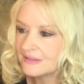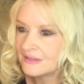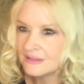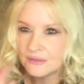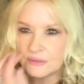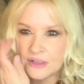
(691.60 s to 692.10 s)

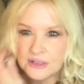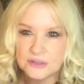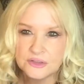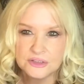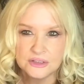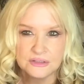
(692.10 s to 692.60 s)
Oh, that
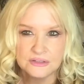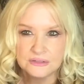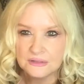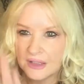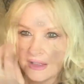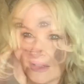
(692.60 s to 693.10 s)
looks good.
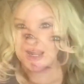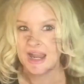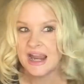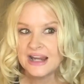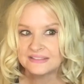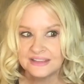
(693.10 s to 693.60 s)
I like that.
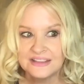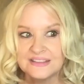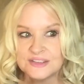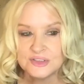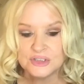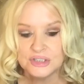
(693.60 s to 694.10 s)
I think
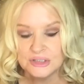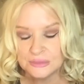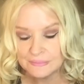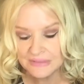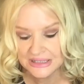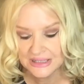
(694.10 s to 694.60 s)
this took
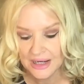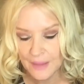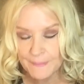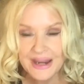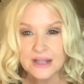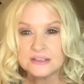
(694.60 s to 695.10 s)
me
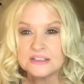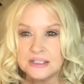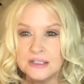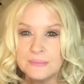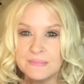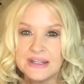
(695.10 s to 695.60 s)
about
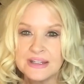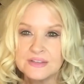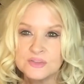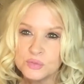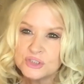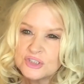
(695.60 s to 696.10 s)
10
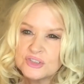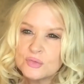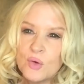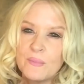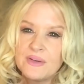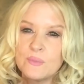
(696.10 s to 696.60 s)
minutes, which is
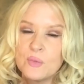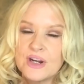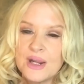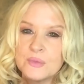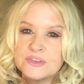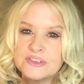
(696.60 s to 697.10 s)
normally what
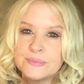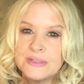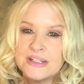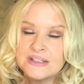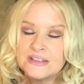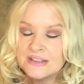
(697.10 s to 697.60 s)
I would
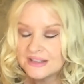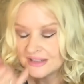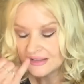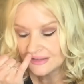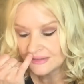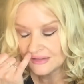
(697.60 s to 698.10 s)
spend.
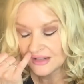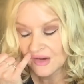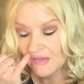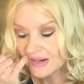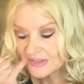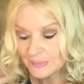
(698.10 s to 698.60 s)

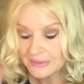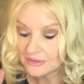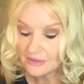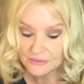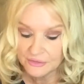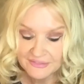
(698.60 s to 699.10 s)
No, I'd spend
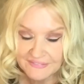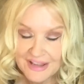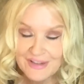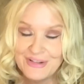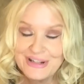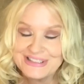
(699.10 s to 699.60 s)
longer than
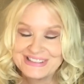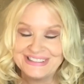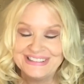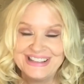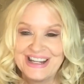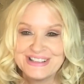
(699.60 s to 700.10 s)
that,
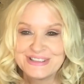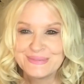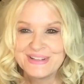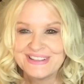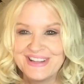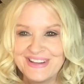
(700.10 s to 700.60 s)
honestly. I'd
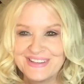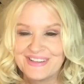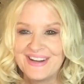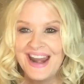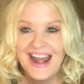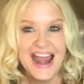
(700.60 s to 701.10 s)
spend
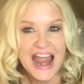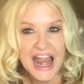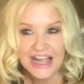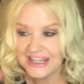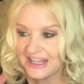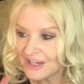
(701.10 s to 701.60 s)
longer.
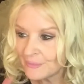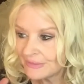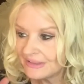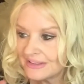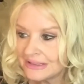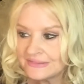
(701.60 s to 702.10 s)
I can't
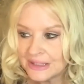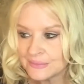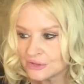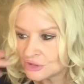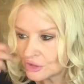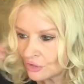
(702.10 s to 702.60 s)
believe how
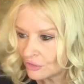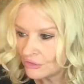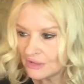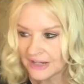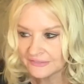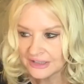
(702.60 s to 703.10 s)
much
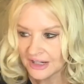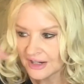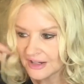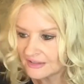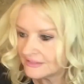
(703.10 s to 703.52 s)
curl I've got.